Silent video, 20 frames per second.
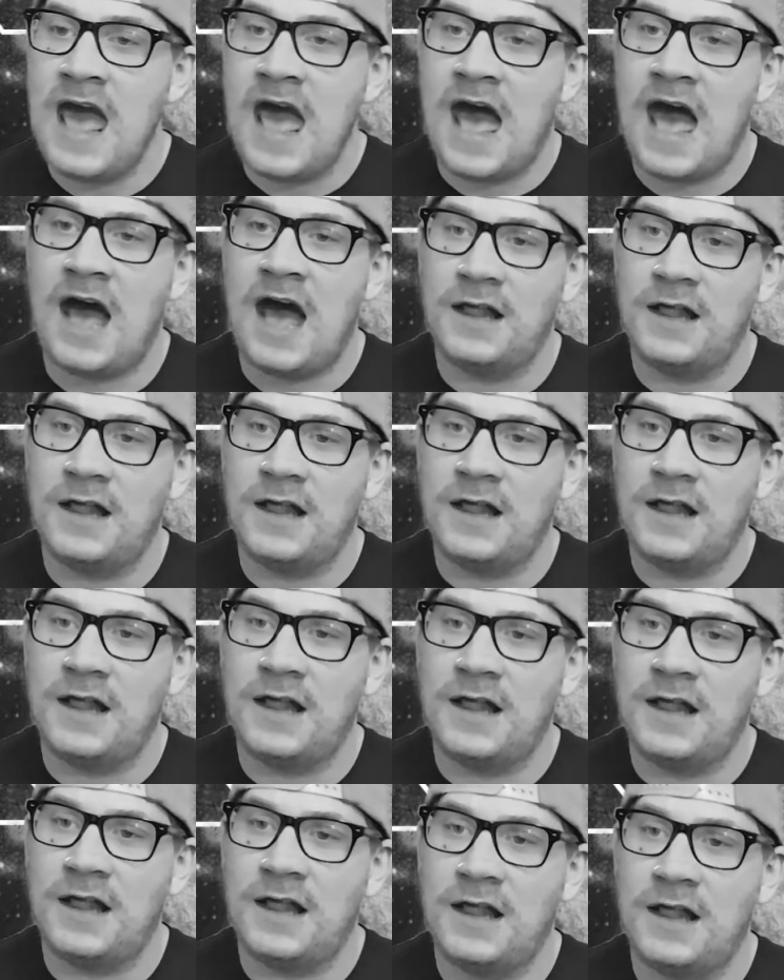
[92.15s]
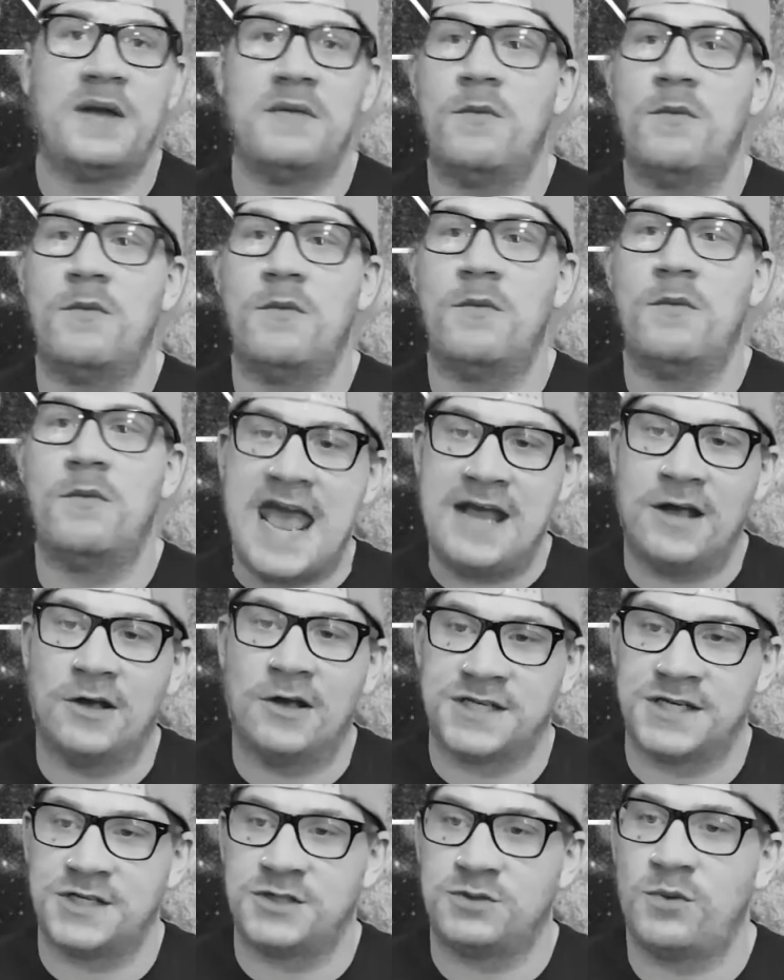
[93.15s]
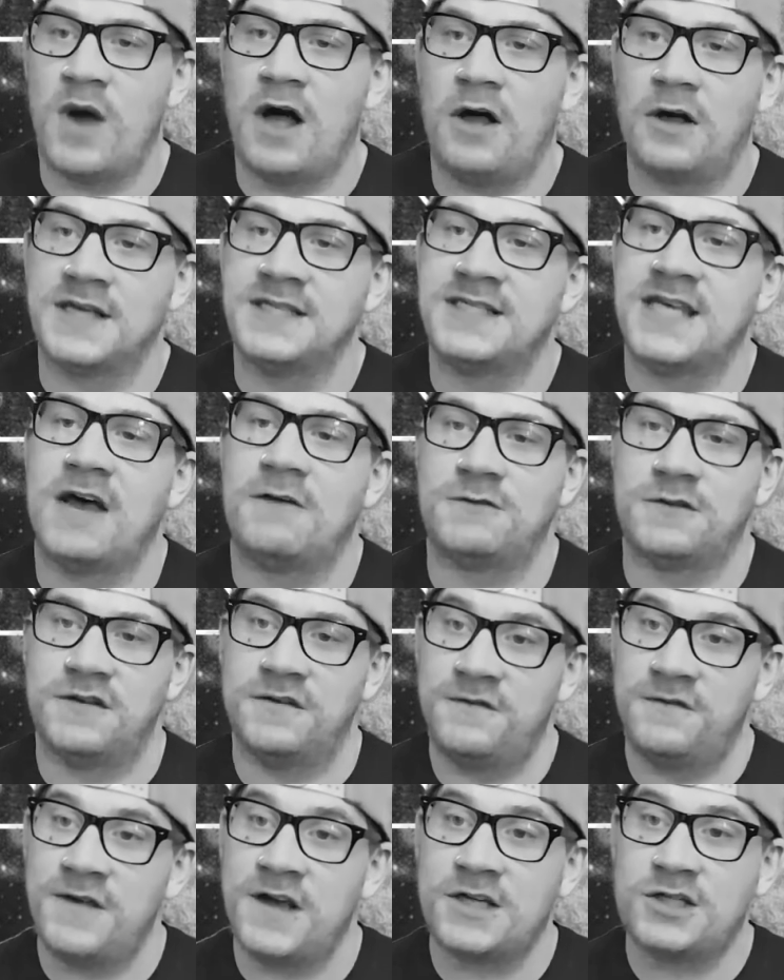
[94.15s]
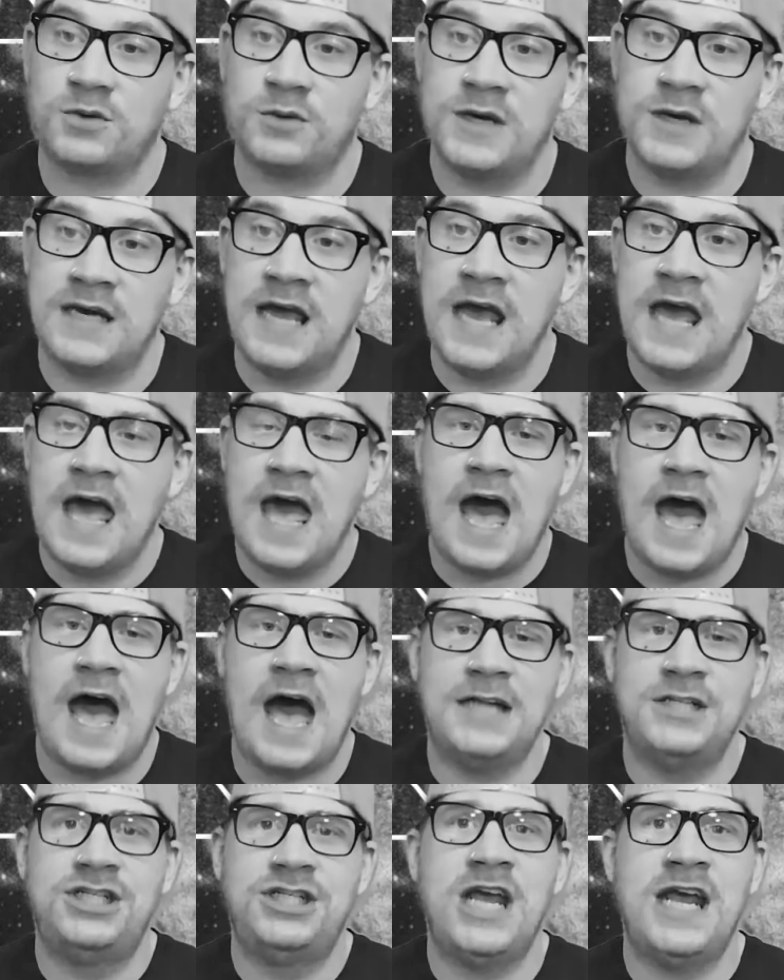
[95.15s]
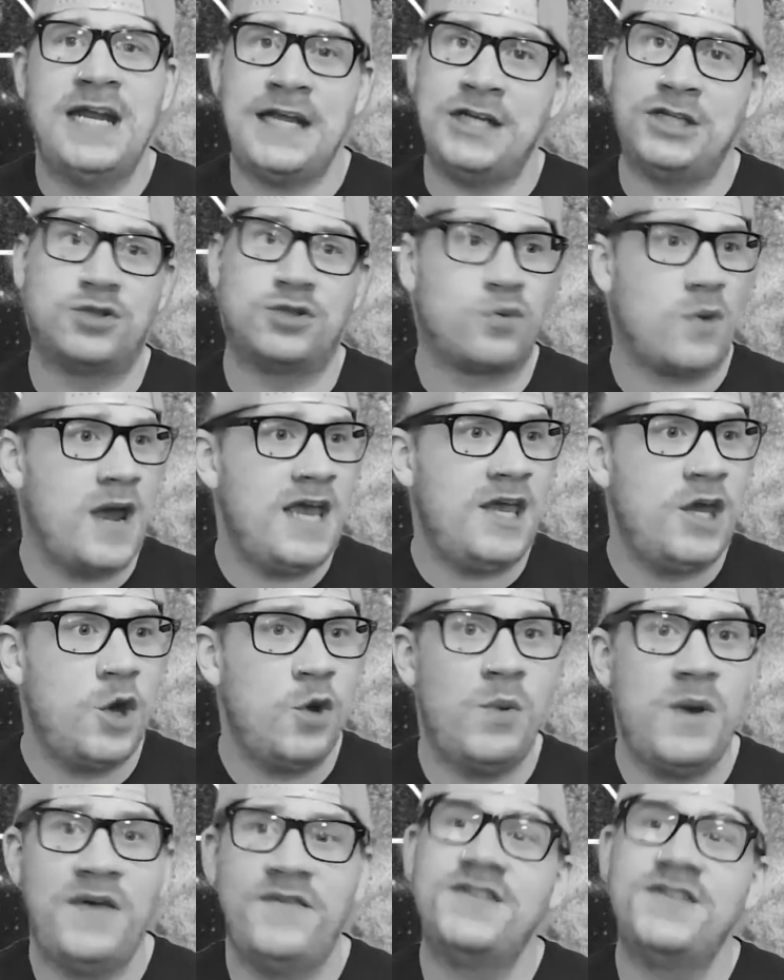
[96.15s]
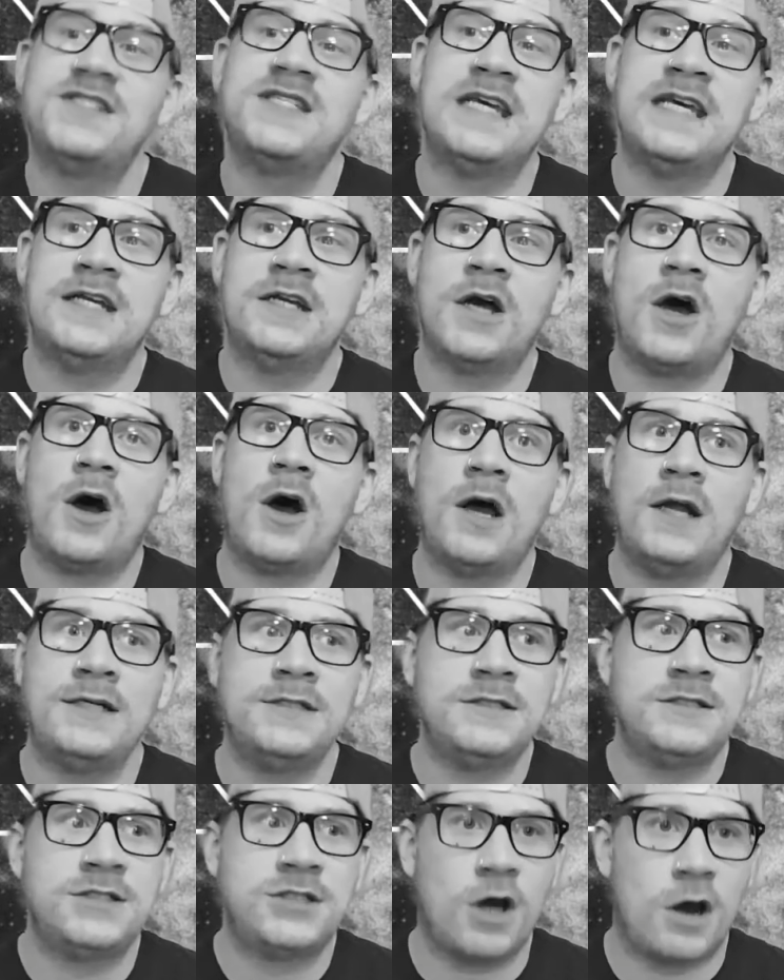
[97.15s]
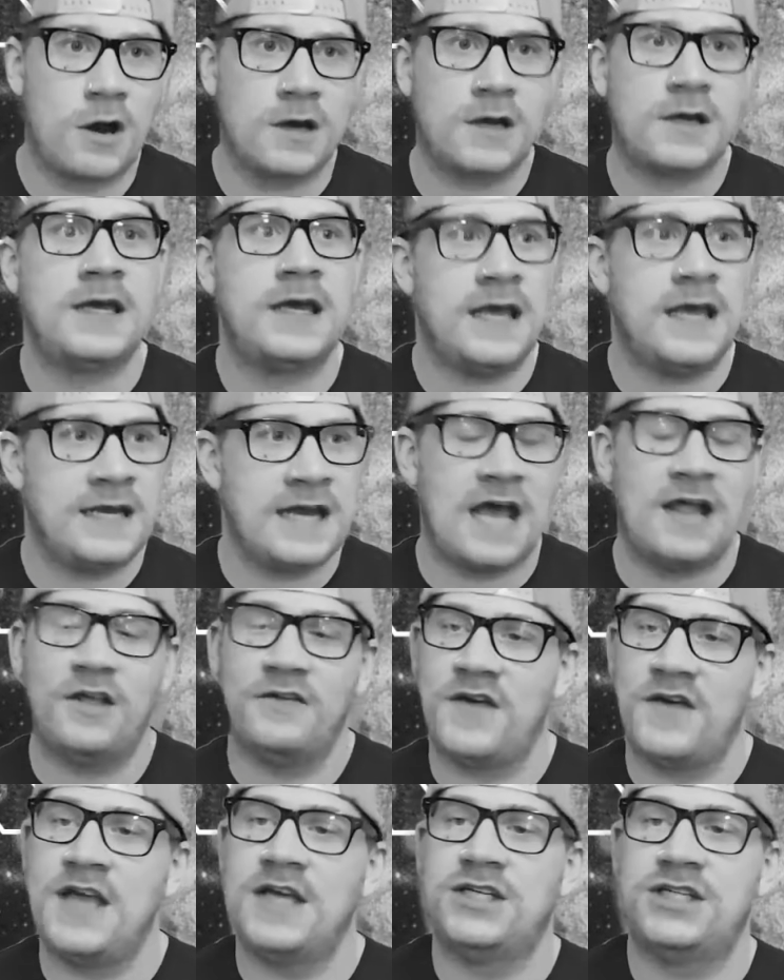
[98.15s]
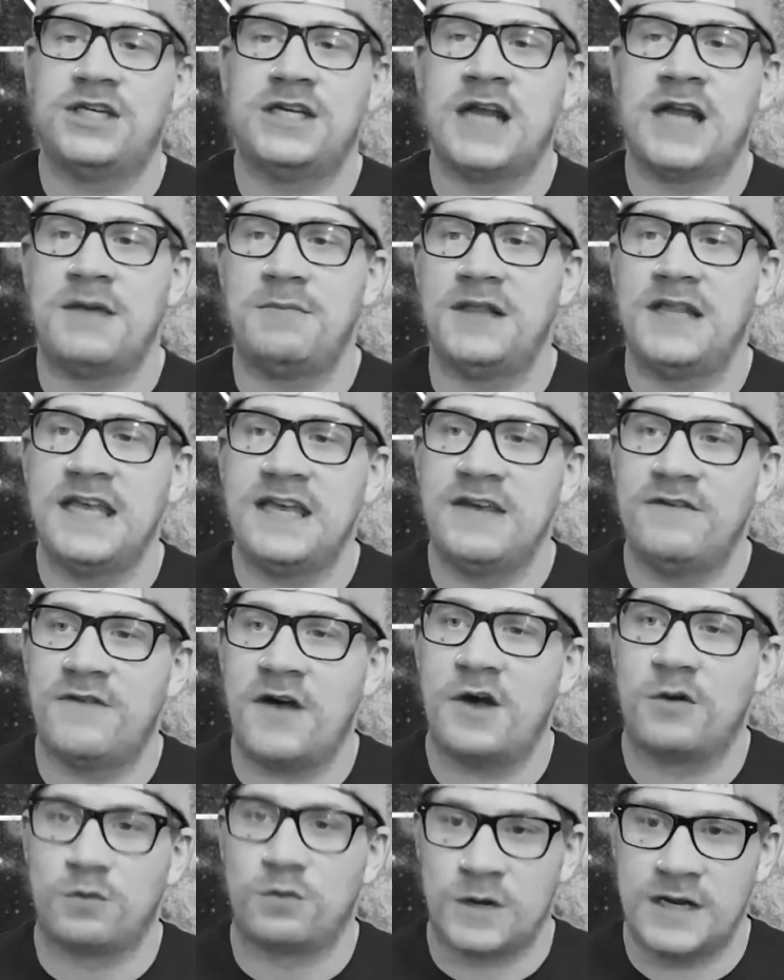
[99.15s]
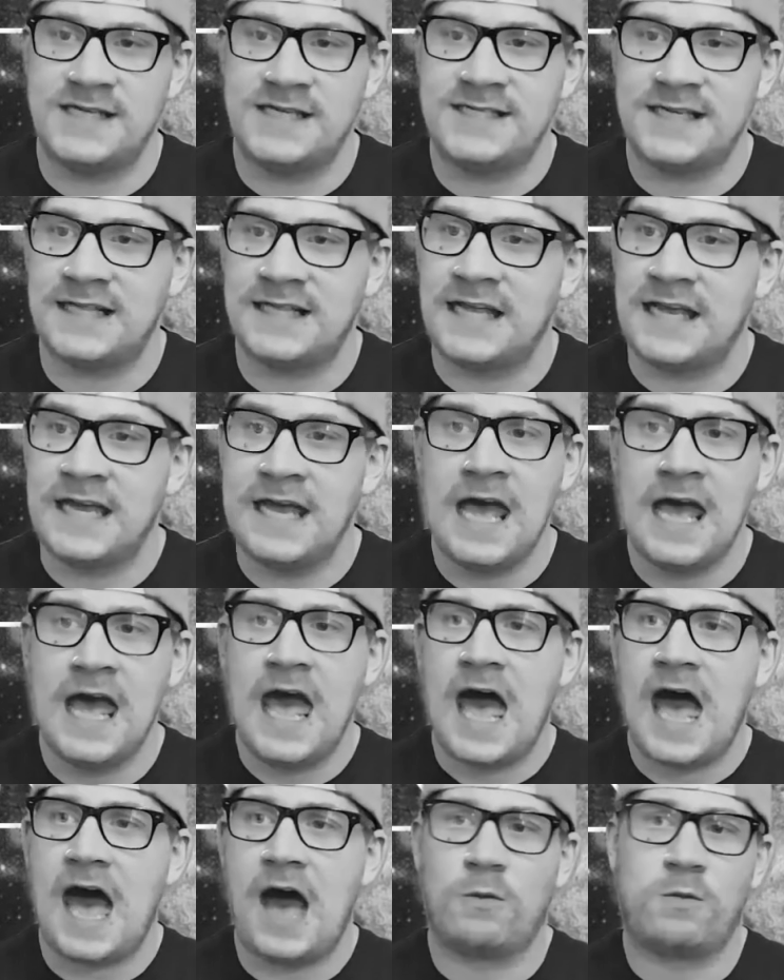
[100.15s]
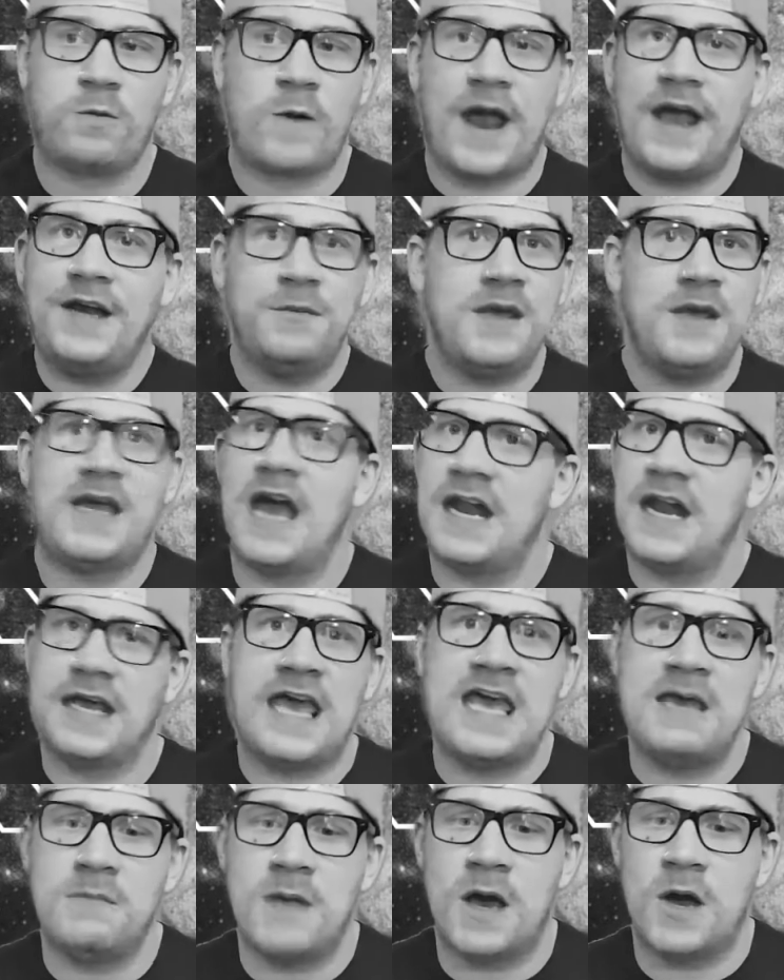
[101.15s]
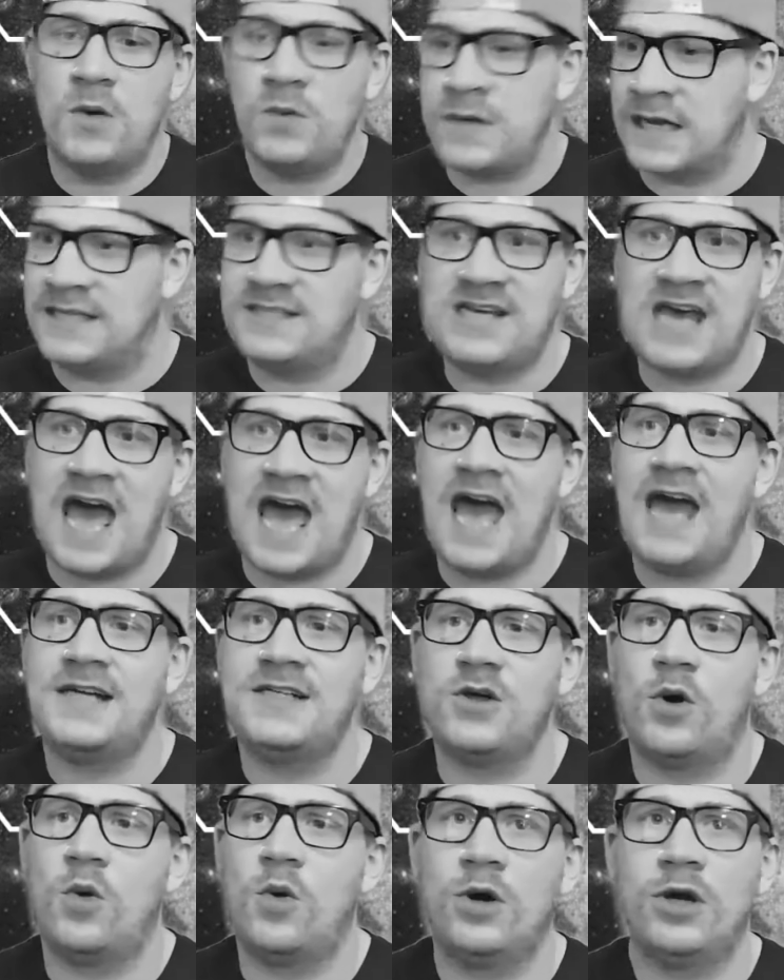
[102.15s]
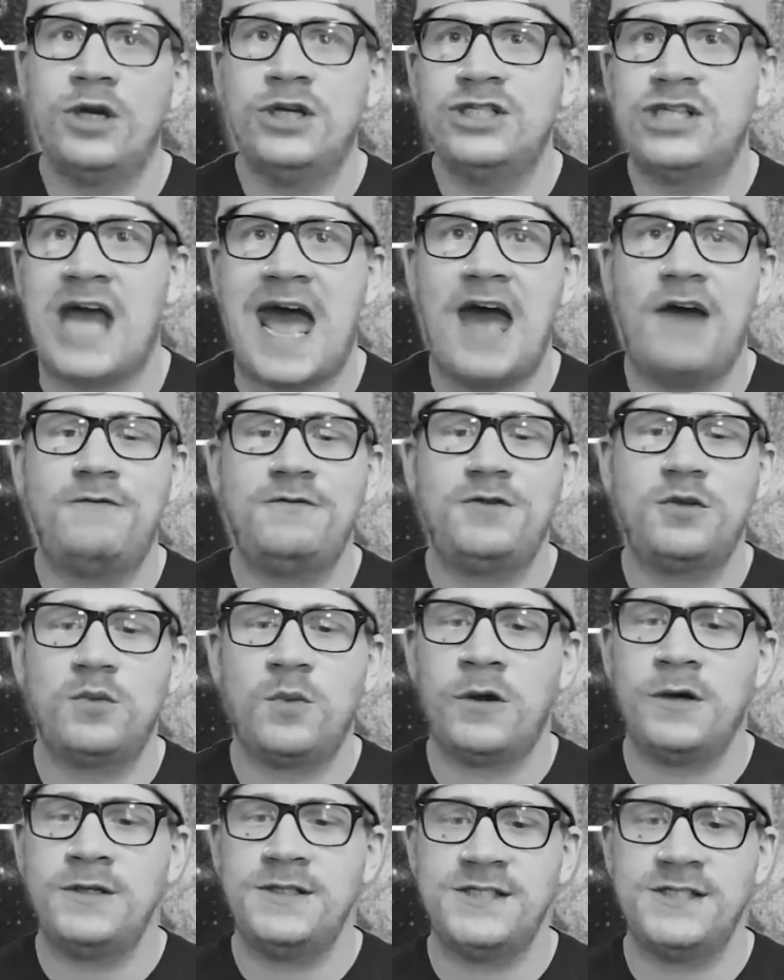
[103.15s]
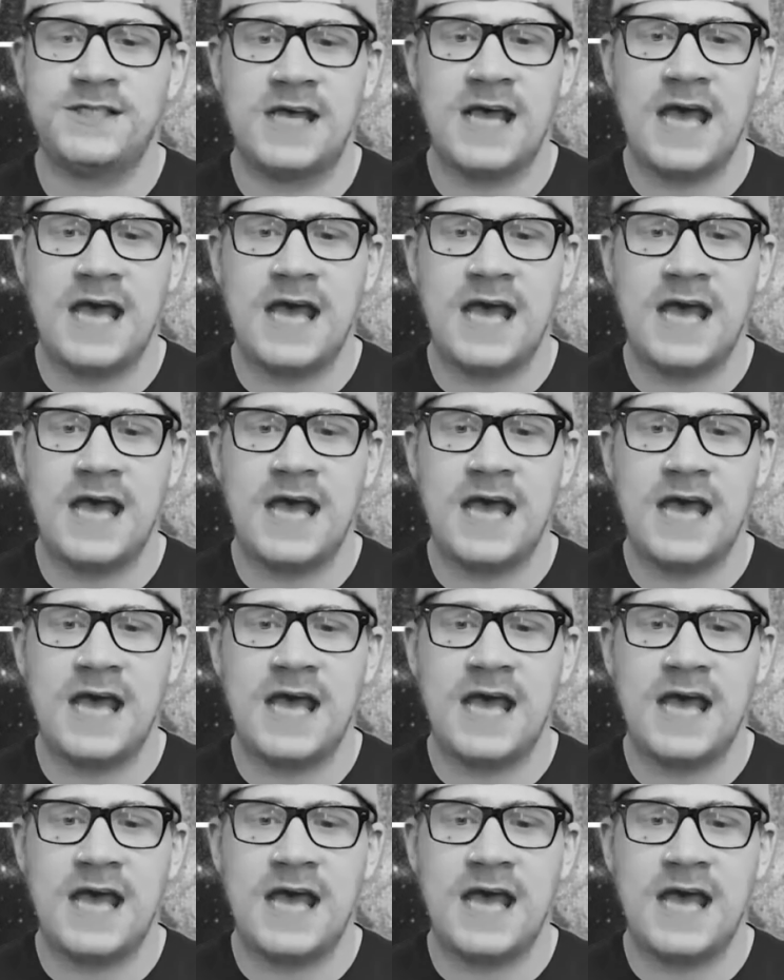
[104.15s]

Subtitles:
leading into a bit more angles as well, because after the victory, JD Drake, who we've seen on Dark and Elevation, I believe, recently, randomly kind of came out and attacked Orange afterwards.